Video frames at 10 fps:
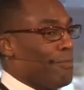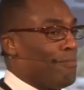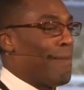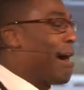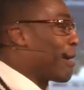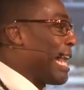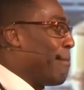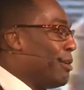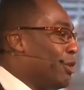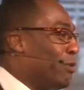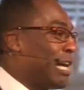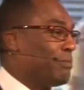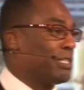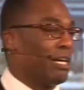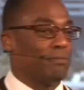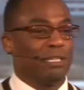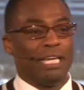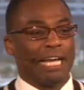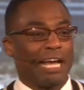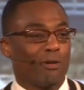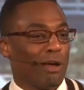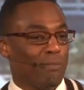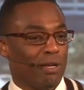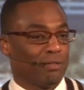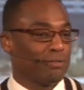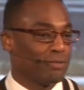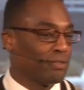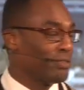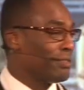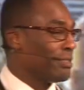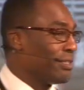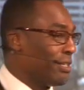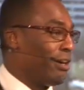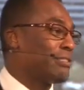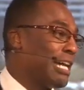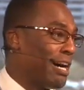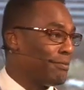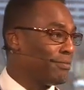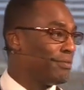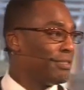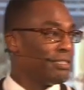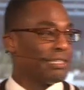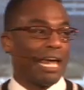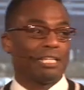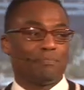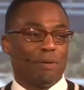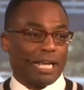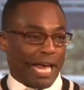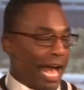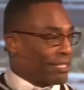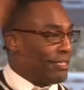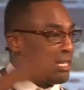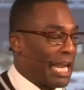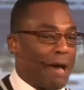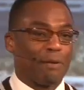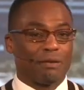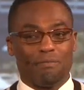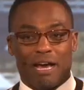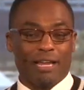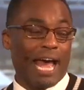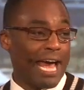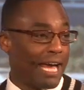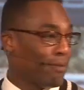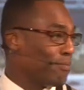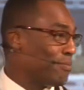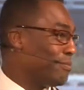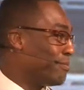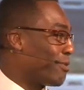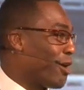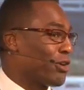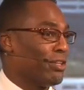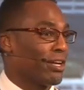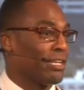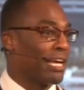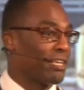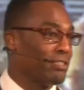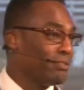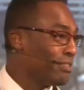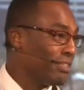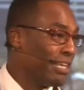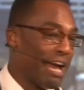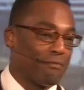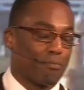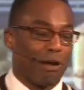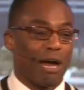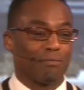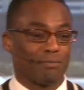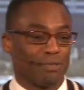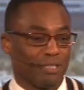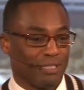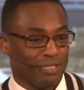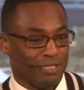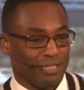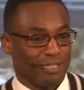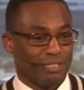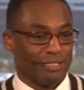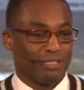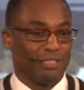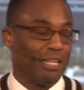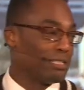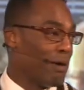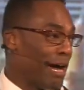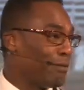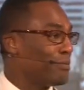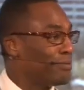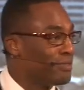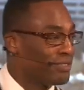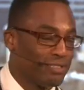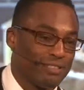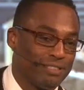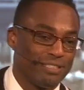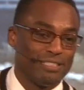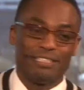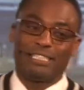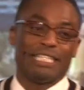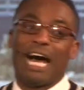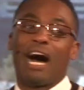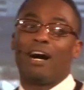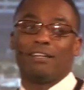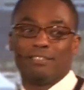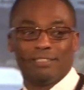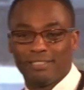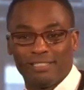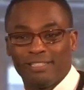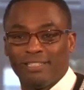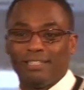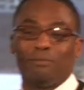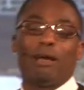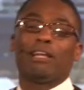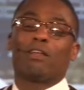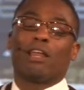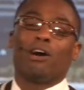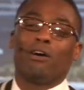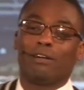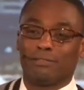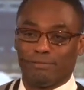Mountain climber dude comes up. He got equipment hooked up. Got his pickaxe. And he climbing up the mountain. Hey, bro, you look like you're having a problem. You need some help? He said, no. Waiting on the Lord.